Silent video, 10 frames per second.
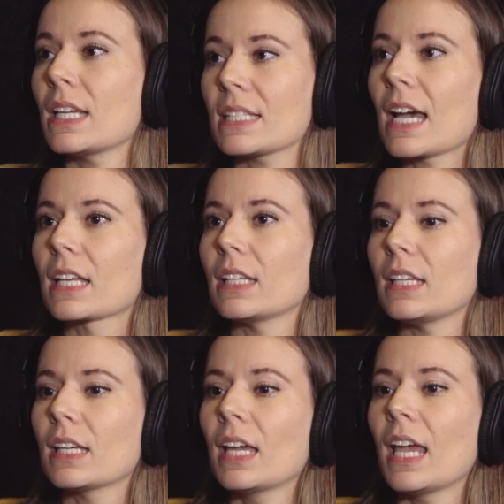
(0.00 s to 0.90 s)

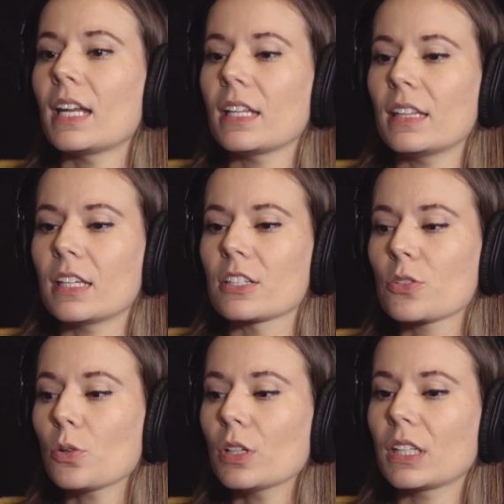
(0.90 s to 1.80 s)
Exactly. And I think
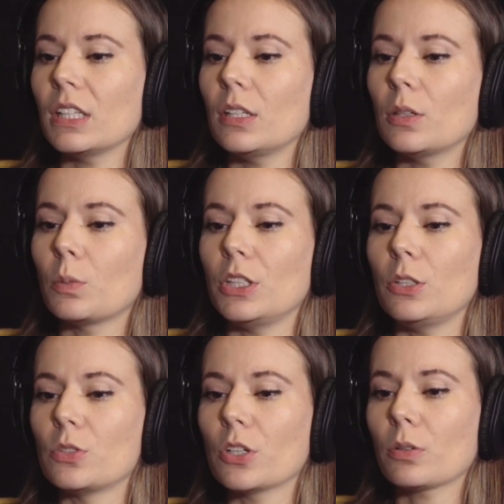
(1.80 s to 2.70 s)
historically, when
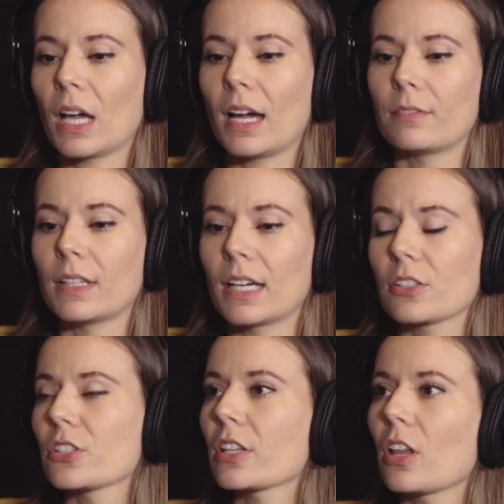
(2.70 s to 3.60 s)
you don't have that,
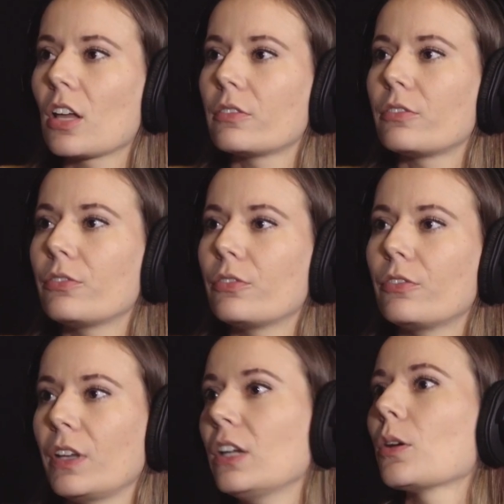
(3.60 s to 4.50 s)
there's a lot of
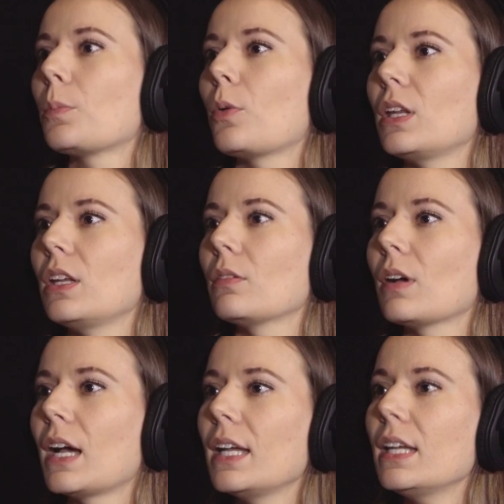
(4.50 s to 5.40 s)
finger pointing,
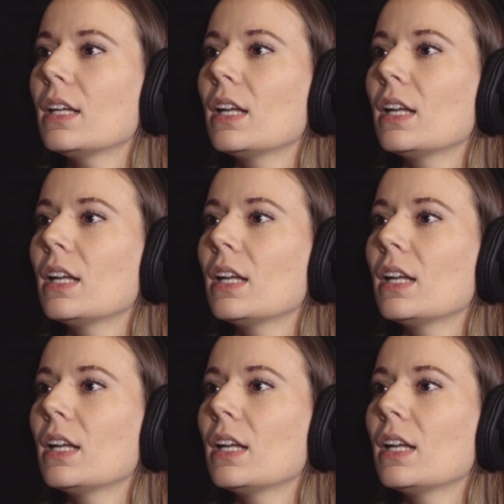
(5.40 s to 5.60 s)
right?